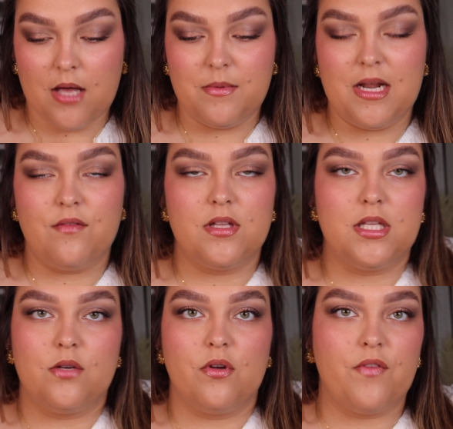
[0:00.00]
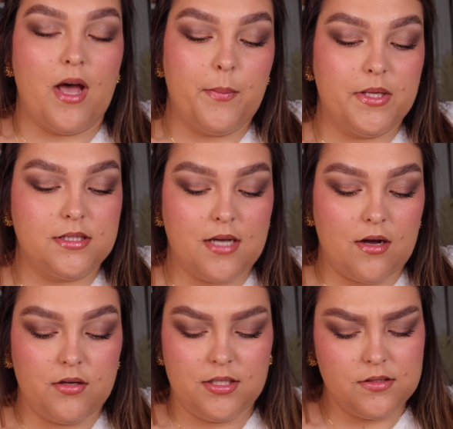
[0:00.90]
I mean, everything Refy puts
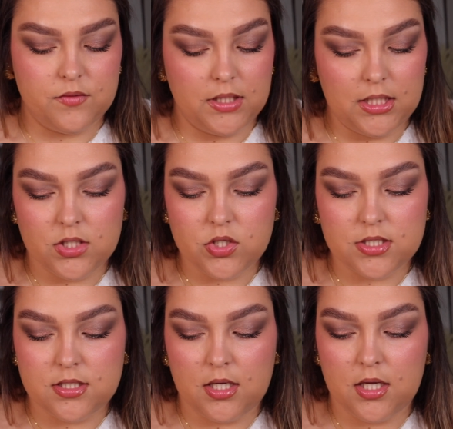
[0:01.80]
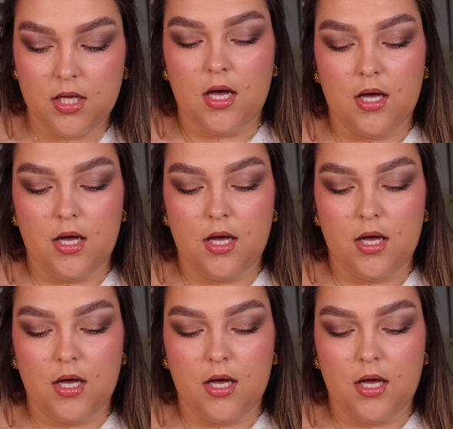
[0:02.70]
out is really interesting